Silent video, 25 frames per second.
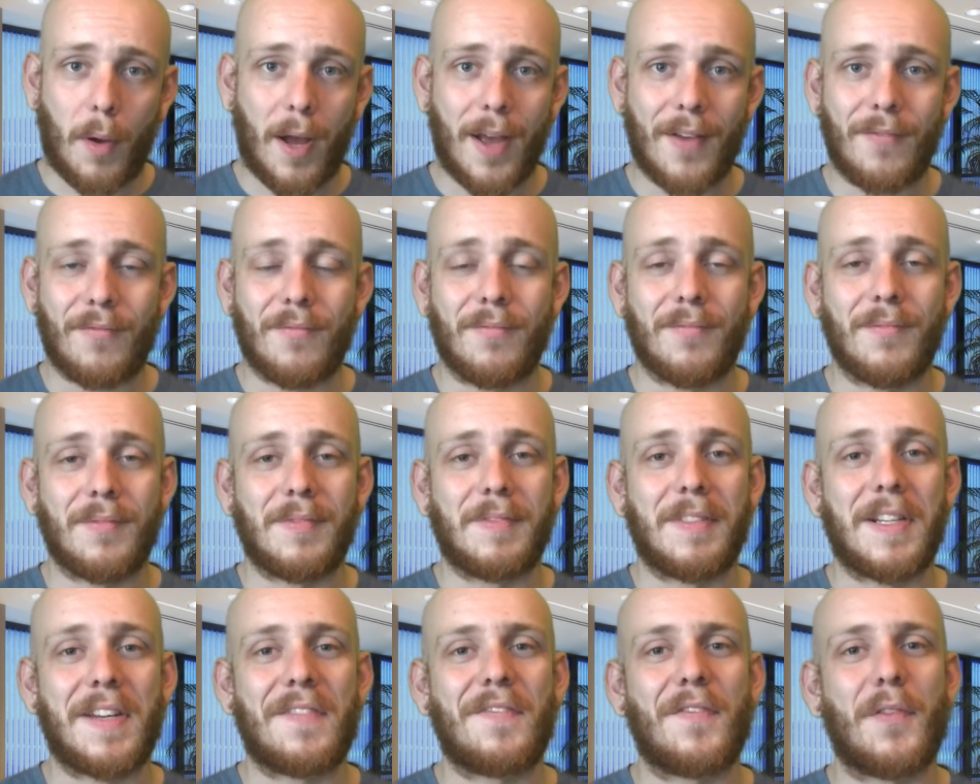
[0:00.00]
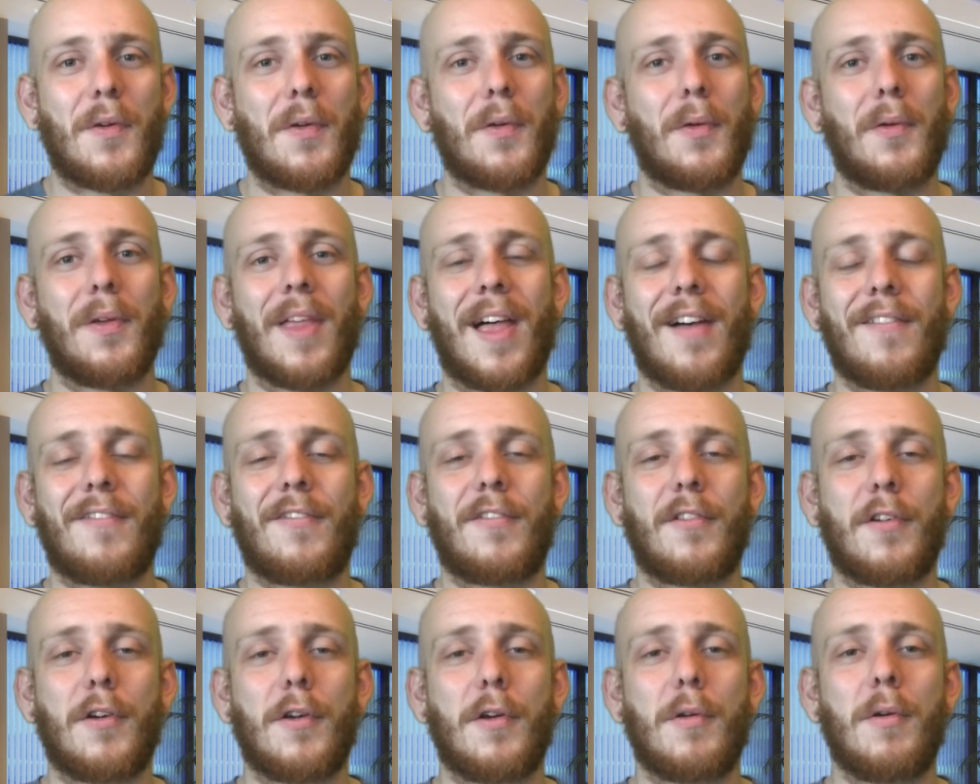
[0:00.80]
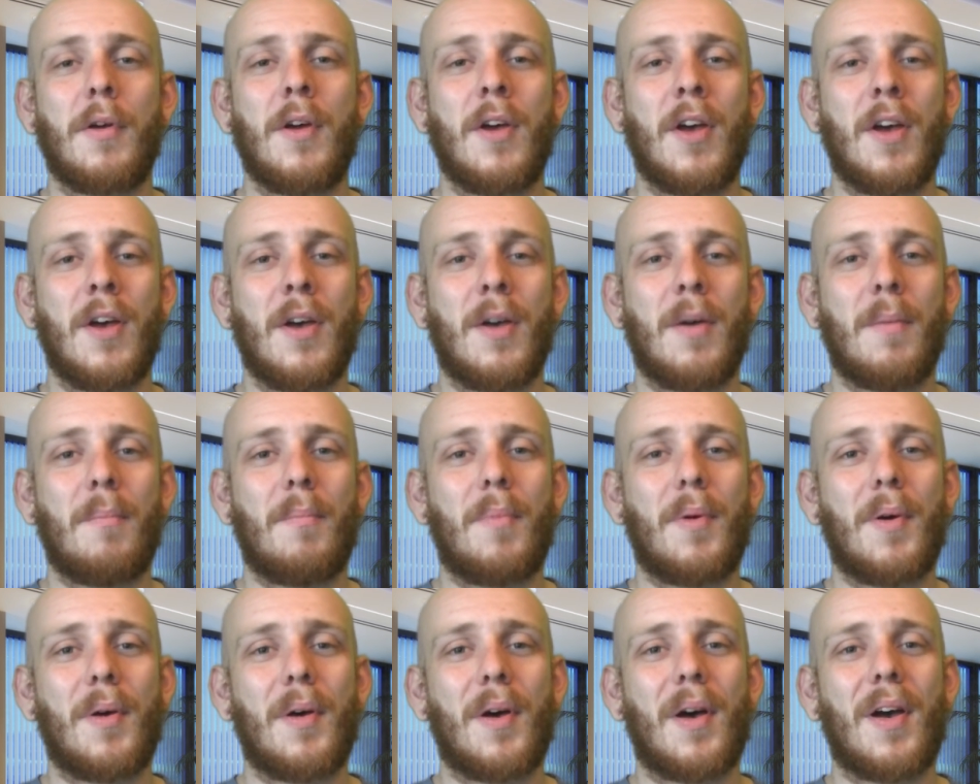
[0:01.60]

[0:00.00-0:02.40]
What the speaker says: I haven't really thought all that through, but